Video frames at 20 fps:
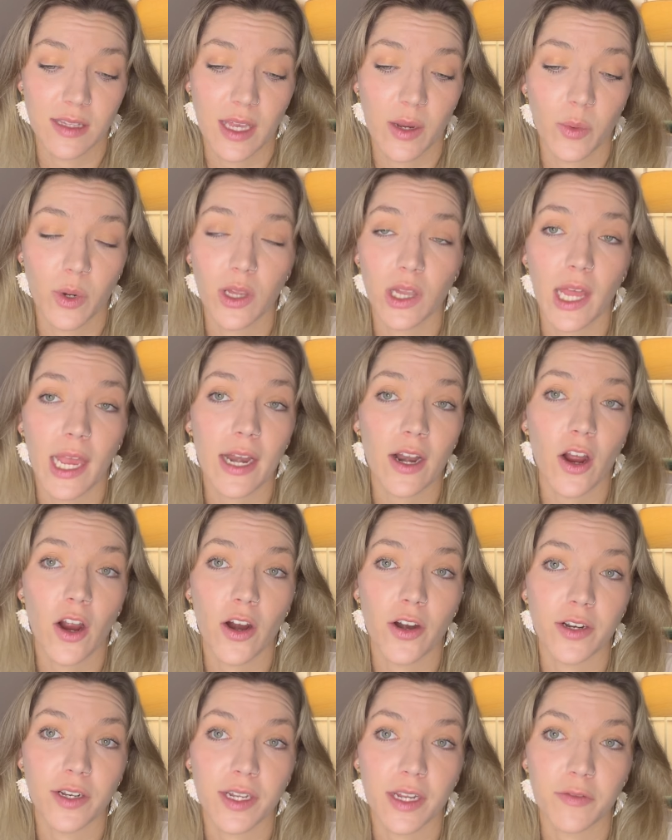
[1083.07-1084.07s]
they were
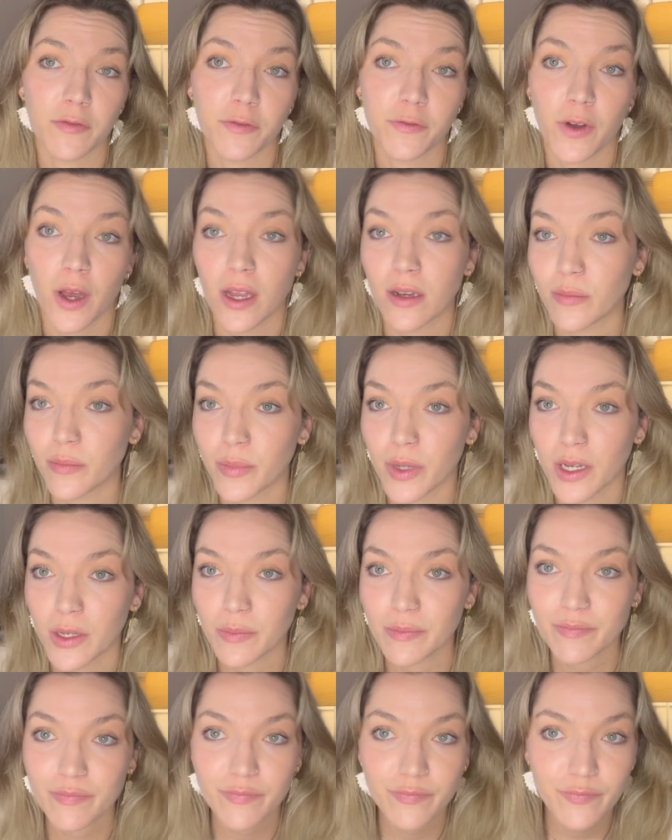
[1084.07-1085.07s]
lighthearted and fun,
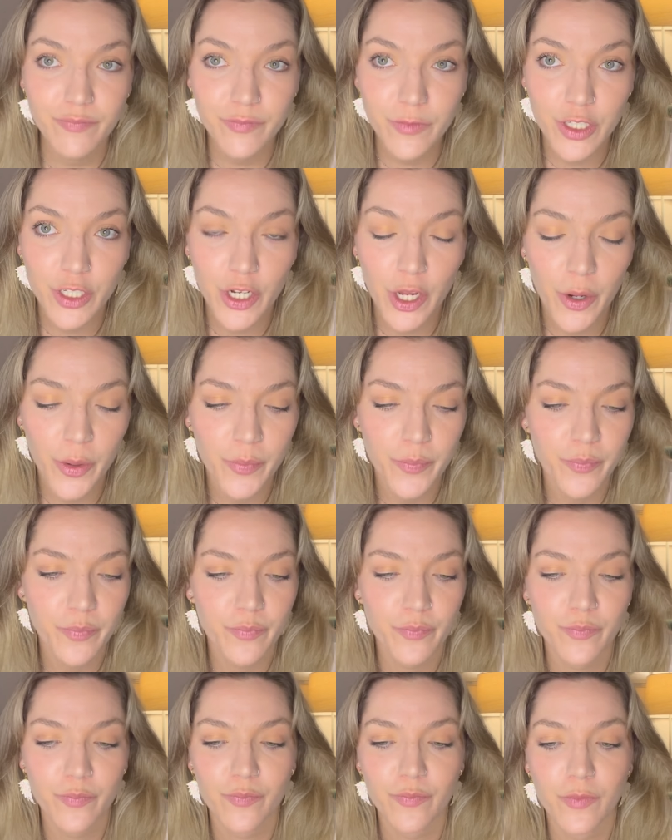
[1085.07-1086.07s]
but you know,
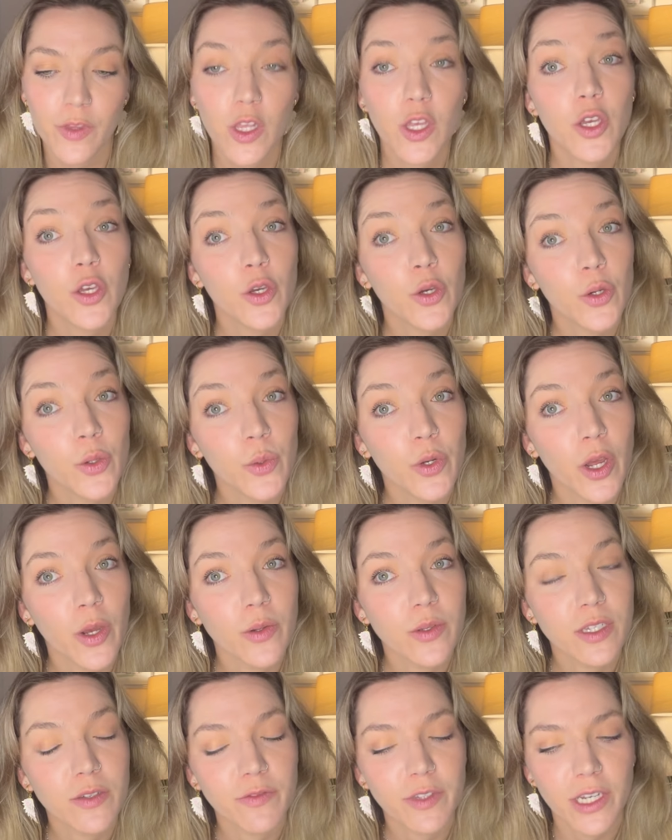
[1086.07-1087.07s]
who
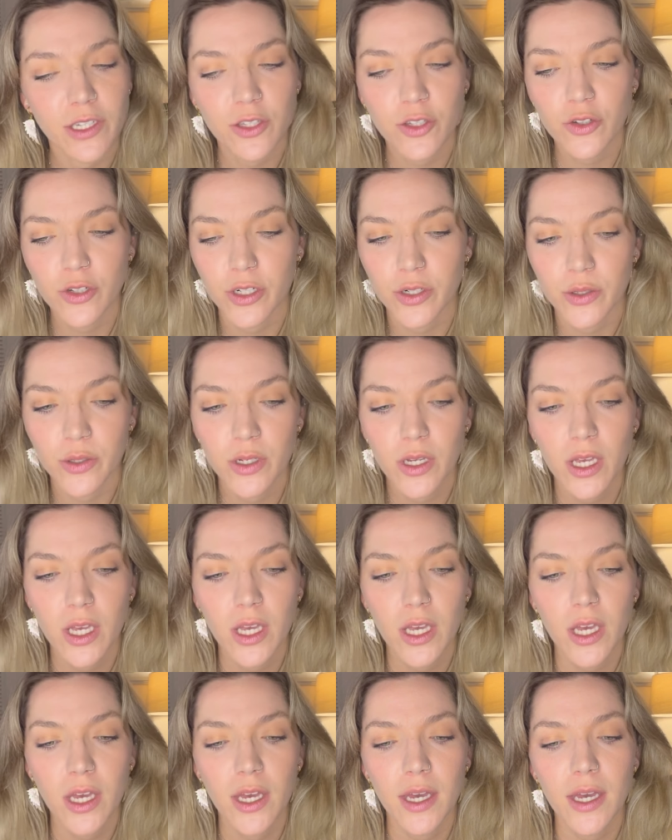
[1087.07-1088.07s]
knows if that's true.
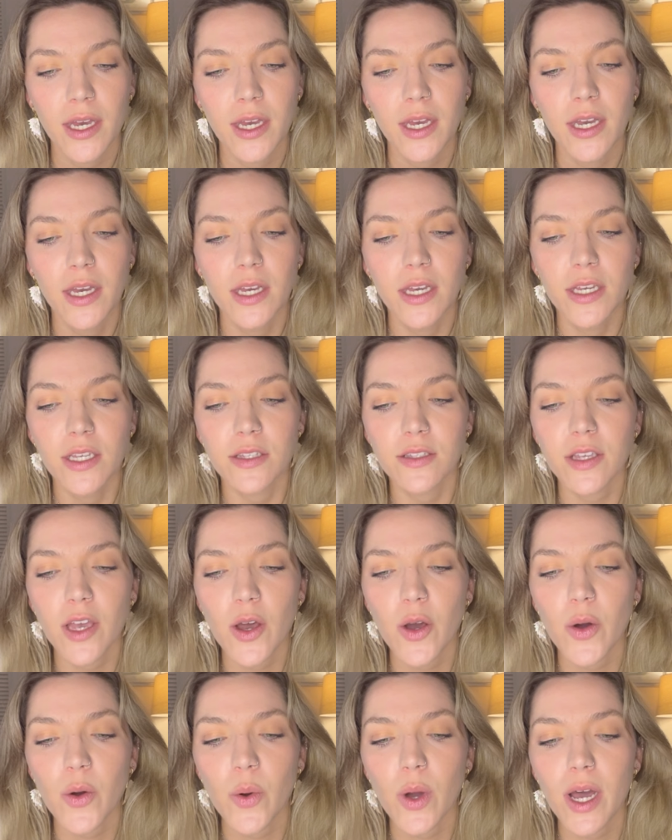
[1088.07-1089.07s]

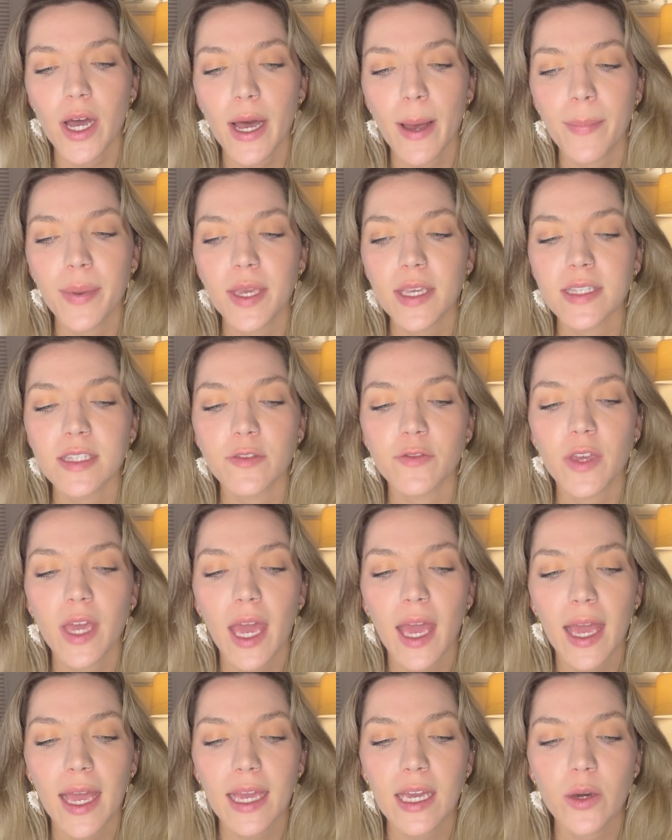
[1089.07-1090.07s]
So a piece of
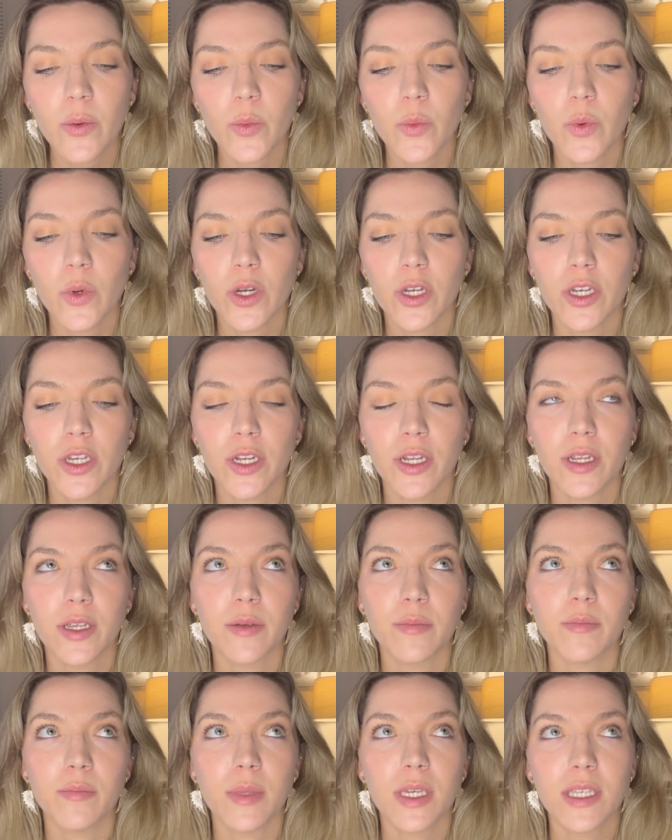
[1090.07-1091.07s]
cake would
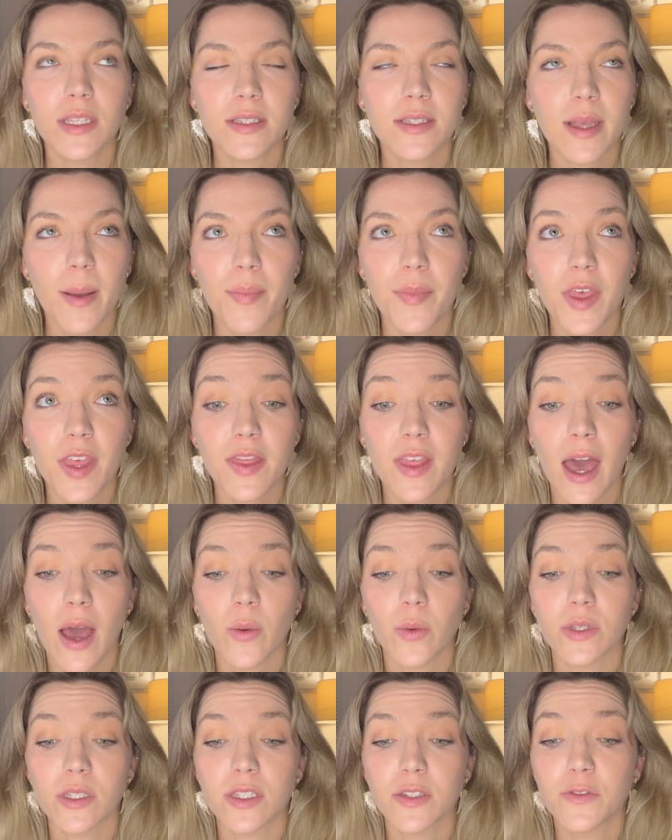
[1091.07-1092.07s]
mean something
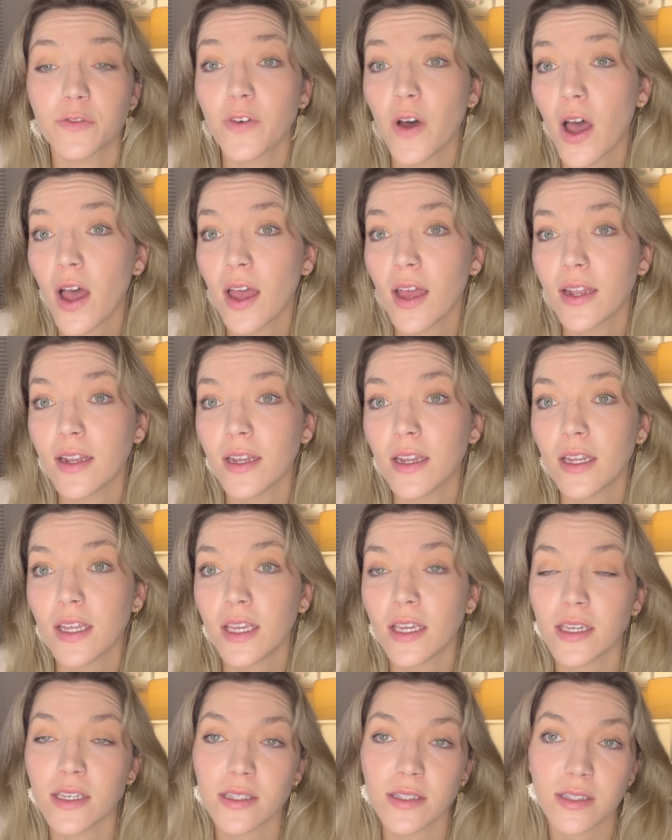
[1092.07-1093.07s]
that was fun,
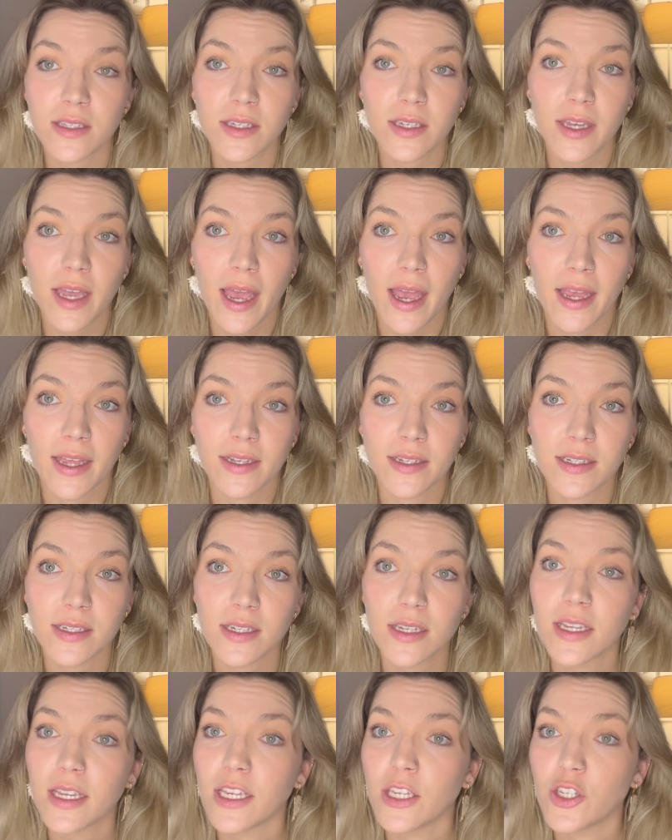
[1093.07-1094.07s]
easy, and
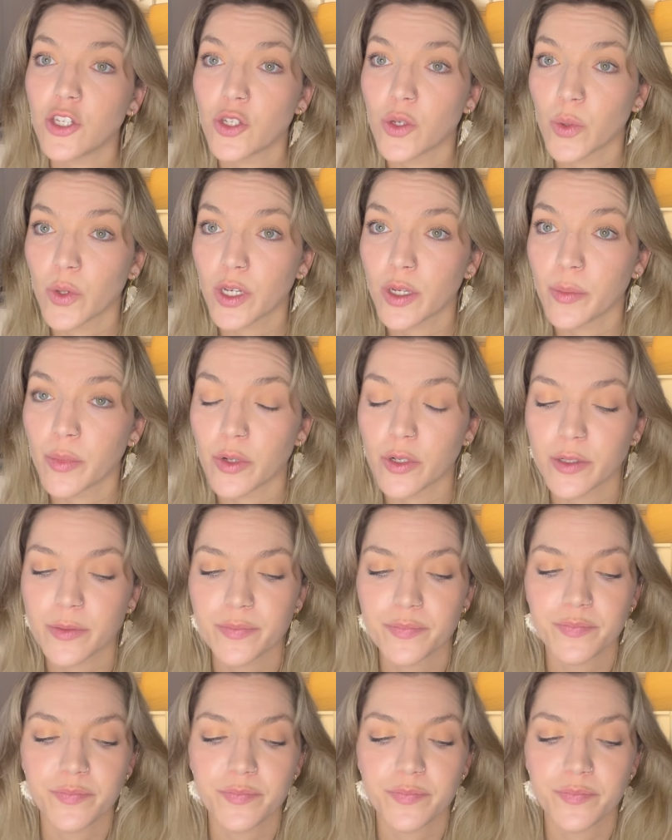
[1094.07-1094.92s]
enjoyable.